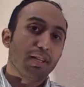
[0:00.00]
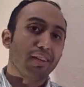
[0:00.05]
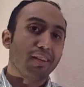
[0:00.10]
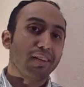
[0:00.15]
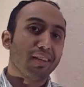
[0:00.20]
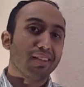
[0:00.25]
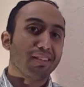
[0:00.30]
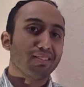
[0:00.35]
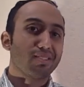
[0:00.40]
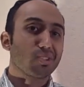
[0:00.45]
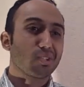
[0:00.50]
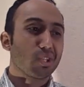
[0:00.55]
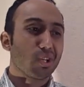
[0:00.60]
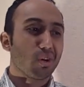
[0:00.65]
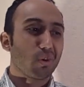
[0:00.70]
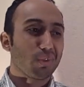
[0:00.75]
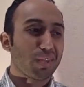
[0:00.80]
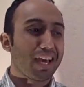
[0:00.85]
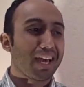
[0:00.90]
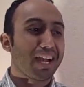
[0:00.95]
And
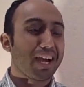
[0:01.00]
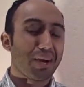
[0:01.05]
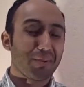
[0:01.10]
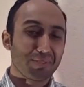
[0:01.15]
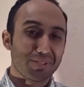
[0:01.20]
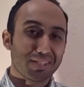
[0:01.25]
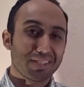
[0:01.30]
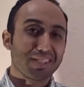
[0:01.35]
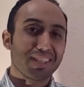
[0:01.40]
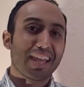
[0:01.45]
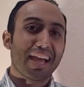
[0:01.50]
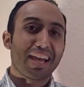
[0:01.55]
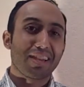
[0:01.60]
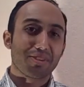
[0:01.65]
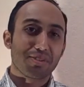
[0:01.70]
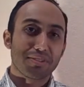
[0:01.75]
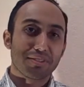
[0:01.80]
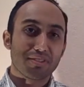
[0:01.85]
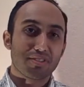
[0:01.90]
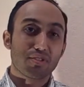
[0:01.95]
so that obviously
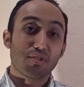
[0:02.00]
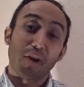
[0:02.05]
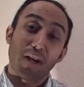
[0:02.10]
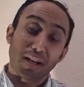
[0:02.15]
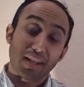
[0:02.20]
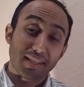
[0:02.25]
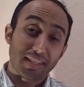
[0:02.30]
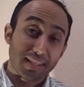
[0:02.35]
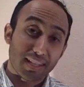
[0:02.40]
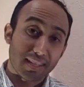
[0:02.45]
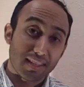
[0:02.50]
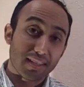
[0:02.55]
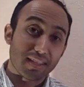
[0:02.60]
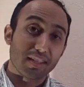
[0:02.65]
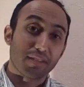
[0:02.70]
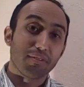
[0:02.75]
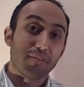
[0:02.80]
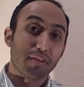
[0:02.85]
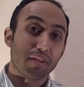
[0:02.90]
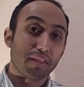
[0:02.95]
clashes strongly, I
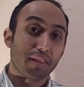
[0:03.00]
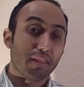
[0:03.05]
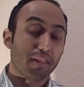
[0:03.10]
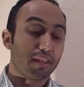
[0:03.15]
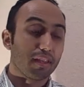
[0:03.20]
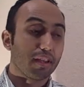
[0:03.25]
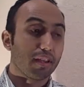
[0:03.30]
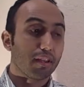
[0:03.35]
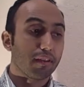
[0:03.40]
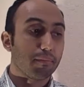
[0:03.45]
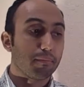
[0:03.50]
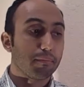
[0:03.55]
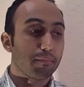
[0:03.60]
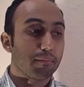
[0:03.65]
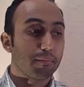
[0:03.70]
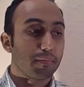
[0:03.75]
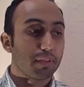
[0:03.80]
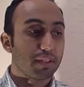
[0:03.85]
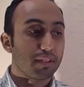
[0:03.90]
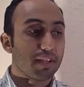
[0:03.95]
think, with
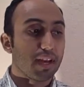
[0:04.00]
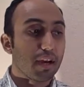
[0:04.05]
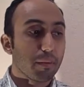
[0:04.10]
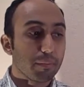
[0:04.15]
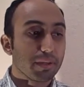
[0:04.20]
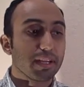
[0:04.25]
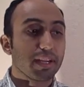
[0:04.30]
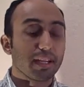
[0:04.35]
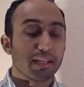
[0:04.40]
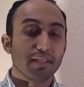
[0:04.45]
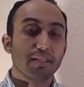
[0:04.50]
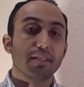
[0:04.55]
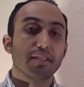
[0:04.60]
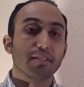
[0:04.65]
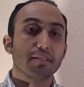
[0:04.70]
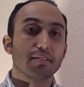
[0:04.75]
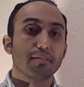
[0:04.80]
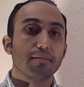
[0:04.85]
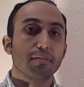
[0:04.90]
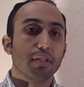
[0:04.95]
the dominant
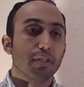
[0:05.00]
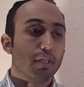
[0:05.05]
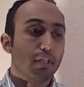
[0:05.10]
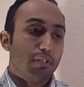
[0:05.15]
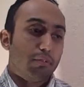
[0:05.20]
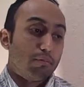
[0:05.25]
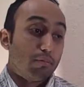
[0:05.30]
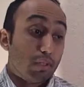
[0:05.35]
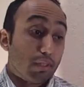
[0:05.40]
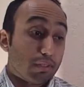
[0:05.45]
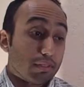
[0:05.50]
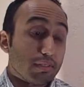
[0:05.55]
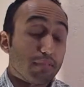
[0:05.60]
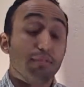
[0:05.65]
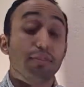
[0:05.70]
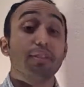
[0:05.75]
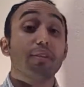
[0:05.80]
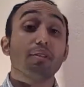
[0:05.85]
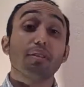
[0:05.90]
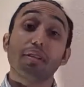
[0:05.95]
ideas of
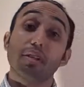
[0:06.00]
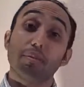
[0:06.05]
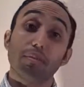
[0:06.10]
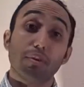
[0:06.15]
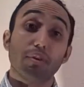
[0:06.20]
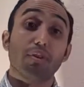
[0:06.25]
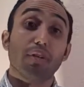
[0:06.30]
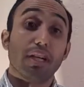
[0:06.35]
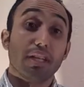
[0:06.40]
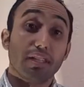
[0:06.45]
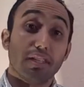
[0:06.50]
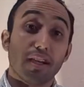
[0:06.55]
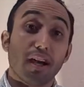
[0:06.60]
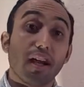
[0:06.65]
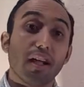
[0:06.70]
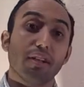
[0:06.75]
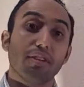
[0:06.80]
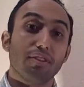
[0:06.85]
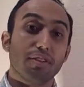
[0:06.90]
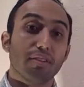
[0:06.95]
neoliberal
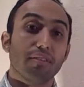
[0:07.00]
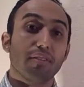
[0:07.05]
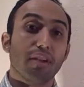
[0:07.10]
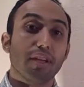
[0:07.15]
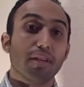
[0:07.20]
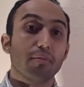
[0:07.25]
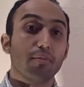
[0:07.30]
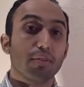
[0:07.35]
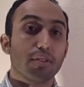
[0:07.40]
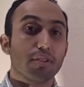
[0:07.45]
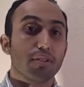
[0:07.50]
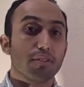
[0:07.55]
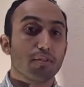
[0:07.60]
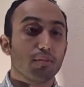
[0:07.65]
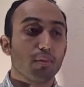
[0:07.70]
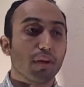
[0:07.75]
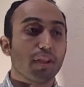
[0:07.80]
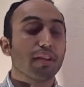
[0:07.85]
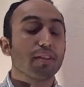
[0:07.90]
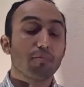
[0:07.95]
ideology, right, which
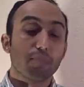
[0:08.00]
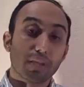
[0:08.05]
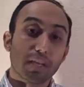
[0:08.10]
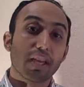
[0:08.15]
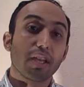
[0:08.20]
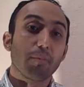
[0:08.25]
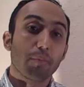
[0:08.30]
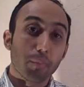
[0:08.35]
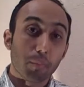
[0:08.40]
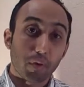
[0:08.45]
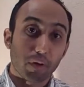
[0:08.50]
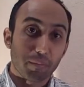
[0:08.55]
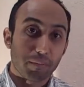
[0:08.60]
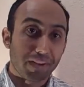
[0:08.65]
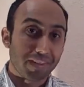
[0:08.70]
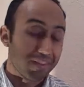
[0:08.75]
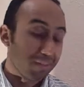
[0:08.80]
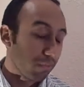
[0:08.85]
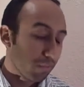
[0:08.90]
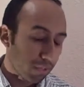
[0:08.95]
is what has been getting promoted
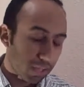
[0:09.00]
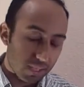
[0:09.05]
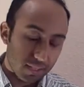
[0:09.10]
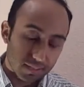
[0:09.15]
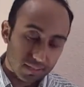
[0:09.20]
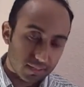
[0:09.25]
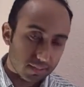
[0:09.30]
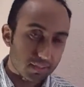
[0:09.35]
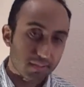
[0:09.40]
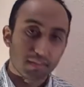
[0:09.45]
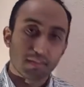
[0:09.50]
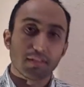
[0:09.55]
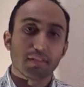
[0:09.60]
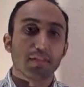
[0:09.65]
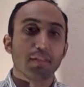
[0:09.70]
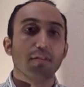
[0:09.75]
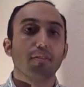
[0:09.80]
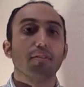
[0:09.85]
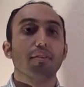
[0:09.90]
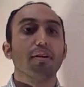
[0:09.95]
by the U.S. and,
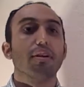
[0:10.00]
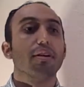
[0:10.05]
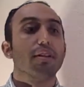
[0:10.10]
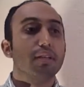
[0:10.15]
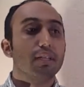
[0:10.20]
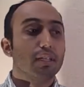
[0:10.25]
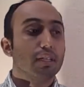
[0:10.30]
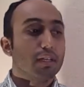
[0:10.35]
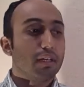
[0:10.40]
the